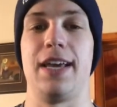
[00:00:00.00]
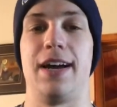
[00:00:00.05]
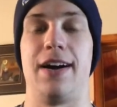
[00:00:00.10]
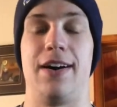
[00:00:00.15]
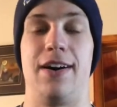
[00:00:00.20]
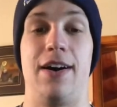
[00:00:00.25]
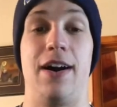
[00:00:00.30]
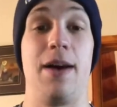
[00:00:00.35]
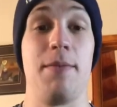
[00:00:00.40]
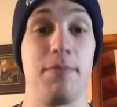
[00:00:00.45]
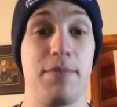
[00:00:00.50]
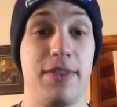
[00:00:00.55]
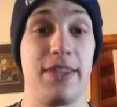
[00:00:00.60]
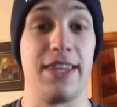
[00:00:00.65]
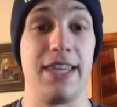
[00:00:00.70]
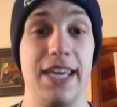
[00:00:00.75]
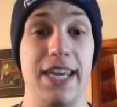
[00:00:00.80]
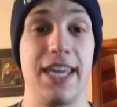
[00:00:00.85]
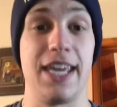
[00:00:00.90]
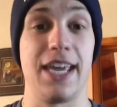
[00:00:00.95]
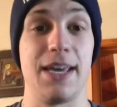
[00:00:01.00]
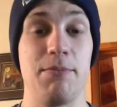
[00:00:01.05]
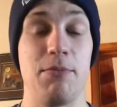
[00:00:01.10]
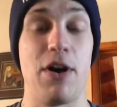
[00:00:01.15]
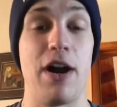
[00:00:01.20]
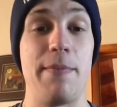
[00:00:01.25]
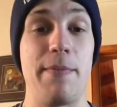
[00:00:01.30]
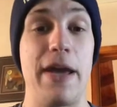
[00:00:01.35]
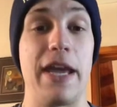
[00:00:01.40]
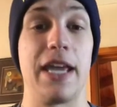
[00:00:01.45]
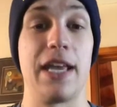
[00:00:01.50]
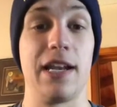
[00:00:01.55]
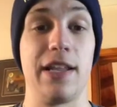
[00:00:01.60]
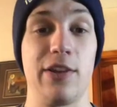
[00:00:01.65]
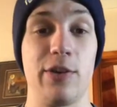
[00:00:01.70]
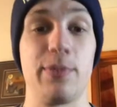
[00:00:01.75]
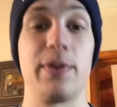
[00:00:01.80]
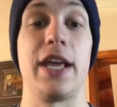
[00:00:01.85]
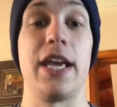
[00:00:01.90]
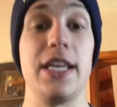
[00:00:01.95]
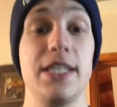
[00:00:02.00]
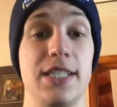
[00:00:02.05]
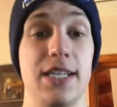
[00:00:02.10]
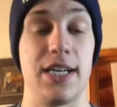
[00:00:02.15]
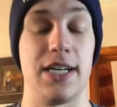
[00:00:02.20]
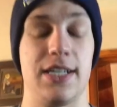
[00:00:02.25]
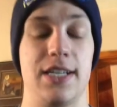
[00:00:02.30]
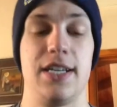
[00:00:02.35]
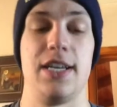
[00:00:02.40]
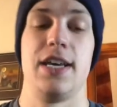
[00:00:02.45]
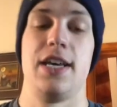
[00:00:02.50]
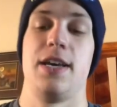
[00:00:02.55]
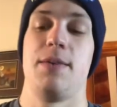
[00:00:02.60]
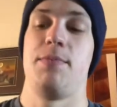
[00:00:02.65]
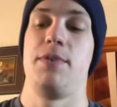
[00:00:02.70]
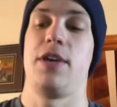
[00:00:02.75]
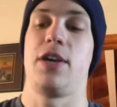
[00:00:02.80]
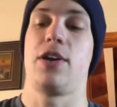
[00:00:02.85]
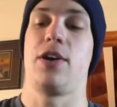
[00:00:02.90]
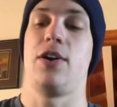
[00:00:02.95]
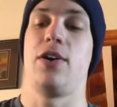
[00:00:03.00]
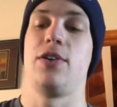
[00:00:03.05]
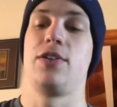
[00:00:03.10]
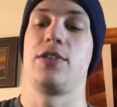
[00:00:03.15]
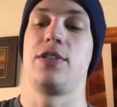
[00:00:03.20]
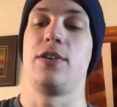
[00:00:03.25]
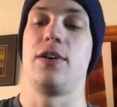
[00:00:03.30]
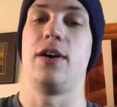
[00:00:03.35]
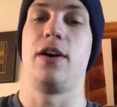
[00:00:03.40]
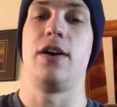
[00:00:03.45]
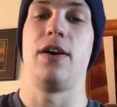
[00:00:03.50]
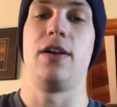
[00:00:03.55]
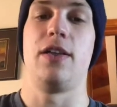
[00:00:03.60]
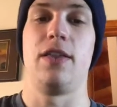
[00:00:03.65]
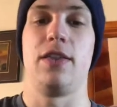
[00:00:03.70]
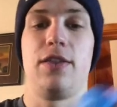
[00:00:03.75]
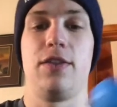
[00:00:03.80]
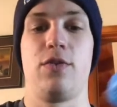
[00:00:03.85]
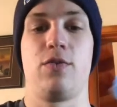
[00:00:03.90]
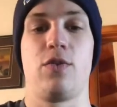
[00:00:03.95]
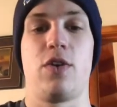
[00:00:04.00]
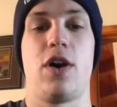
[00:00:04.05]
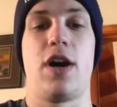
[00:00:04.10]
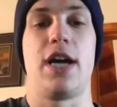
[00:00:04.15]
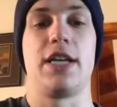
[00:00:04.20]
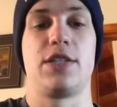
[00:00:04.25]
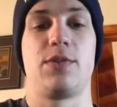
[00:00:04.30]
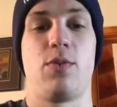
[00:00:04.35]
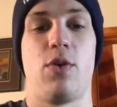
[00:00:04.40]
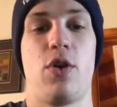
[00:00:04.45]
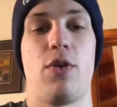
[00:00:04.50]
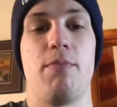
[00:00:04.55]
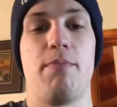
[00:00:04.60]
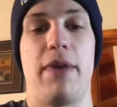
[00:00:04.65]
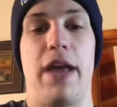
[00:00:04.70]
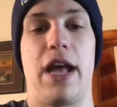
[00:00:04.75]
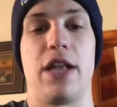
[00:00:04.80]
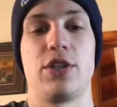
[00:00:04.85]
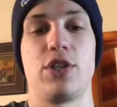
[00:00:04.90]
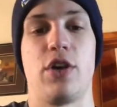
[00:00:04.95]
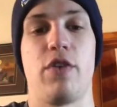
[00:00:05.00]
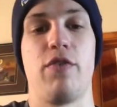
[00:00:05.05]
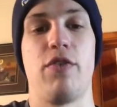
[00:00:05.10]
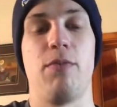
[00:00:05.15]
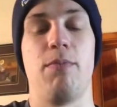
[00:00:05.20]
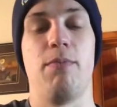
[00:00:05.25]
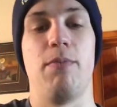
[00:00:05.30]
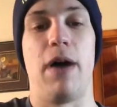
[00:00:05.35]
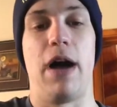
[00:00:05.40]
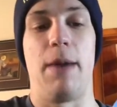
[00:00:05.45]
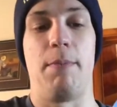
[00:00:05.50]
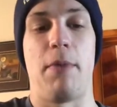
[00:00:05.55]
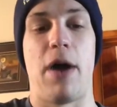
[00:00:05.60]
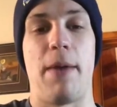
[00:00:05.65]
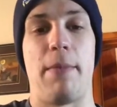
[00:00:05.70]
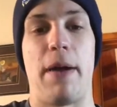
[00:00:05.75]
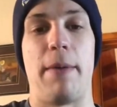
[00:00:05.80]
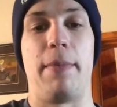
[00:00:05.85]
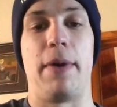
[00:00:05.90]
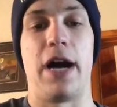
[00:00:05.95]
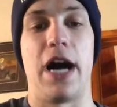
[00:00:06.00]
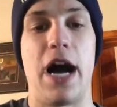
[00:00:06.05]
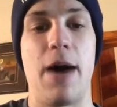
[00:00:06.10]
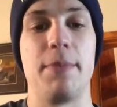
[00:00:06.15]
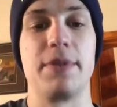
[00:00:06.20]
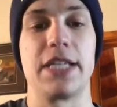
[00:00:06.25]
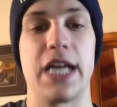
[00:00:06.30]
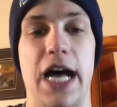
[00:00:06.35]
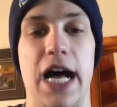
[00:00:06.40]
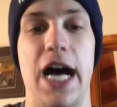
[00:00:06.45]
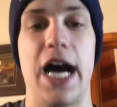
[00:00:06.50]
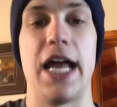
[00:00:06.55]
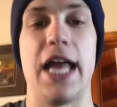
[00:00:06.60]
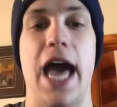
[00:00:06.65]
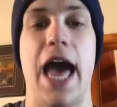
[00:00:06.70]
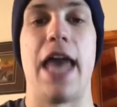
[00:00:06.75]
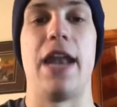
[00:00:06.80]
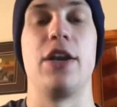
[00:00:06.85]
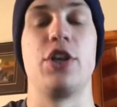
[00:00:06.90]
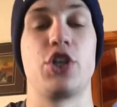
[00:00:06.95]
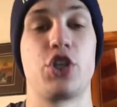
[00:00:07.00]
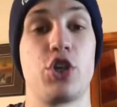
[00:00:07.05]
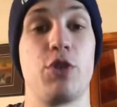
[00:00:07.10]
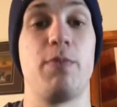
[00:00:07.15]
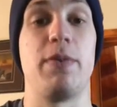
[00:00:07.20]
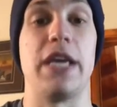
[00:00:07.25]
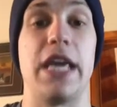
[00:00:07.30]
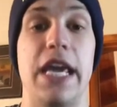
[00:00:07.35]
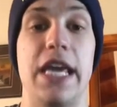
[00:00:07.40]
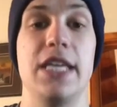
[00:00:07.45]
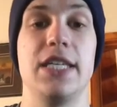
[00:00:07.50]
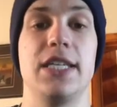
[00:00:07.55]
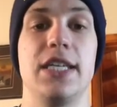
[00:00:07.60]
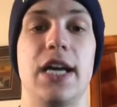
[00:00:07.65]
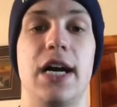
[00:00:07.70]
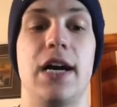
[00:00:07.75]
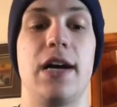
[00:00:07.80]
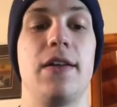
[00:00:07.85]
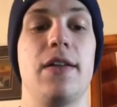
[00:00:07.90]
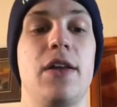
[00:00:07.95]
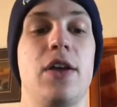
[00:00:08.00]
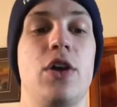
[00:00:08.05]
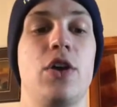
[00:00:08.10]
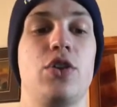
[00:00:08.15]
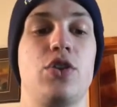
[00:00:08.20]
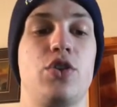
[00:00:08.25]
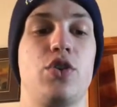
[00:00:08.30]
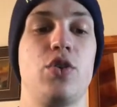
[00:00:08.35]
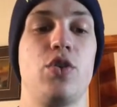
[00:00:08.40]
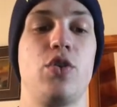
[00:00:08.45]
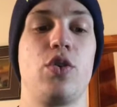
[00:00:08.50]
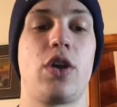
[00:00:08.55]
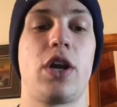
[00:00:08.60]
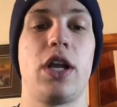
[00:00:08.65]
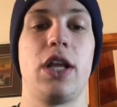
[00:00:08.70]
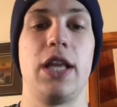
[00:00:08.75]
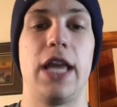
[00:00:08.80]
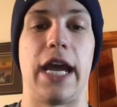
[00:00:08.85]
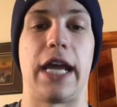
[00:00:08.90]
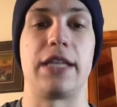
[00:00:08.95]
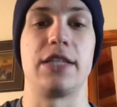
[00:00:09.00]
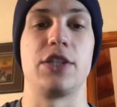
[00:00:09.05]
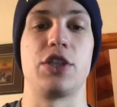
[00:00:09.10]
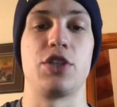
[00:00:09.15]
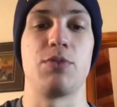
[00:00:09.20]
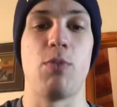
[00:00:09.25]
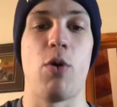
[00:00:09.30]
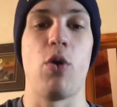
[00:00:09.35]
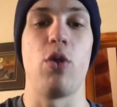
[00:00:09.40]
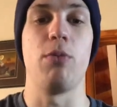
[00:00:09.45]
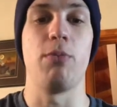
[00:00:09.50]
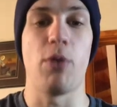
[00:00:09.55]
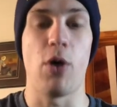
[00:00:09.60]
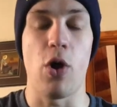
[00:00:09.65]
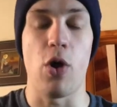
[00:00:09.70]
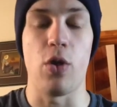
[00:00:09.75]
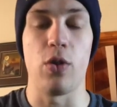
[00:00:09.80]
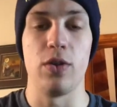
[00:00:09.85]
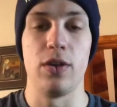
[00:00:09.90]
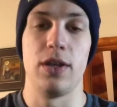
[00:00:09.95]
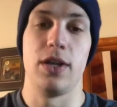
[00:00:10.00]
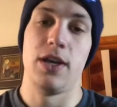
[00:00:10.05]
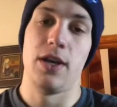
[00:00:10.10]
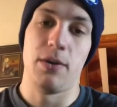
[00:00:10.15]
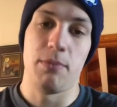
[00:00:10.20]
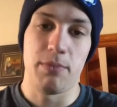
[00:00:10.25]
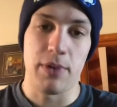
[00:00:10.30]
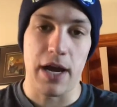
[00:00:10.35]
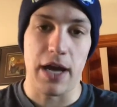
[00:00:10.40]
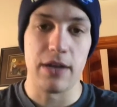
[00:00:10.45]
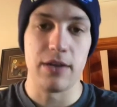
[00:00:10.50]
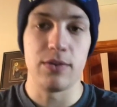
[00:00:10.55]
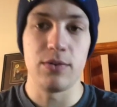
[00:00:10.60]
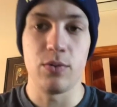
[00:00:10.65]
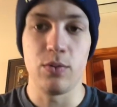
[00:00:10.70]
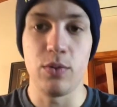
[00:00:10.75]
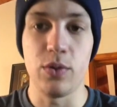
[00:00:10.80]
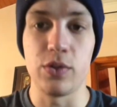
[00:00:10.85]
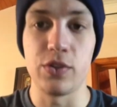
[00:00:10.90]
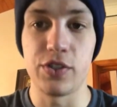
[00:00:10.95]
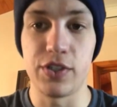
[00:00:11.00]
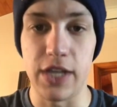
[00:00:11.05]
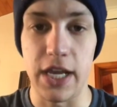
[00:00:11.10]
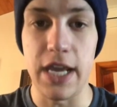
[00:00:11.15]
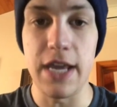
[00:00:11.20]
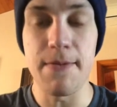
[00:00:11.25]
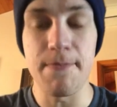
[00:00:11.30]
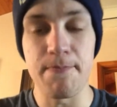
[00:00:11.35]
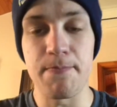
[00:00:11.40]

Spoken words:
thinking it might make it a little bit easier because the rice won't bounce off my palm as hard, and it should be easier to collect a smaller ball. But we'll see.